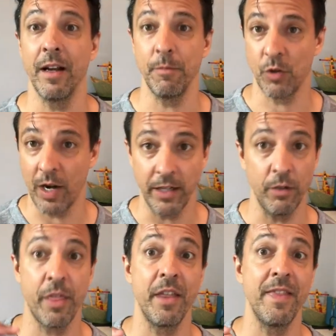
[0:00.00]
I'm trying to
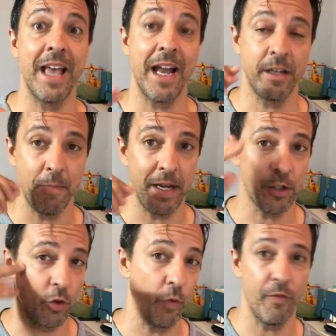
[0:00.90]
thin that to make it
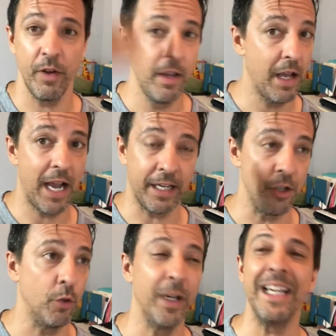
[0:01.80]
so I can
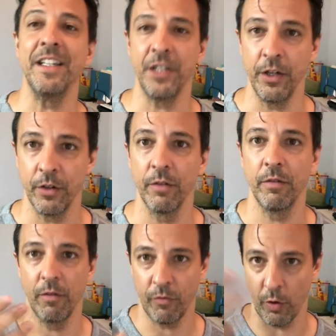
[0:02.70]
do it easier
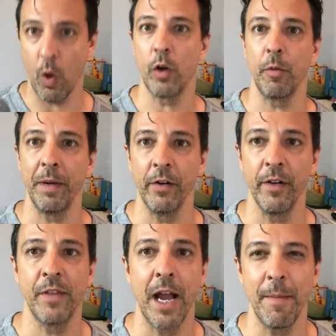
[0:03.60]
for a longer period
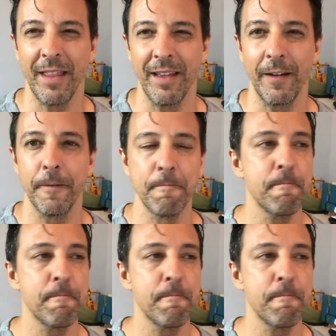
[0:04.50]
of time, I think.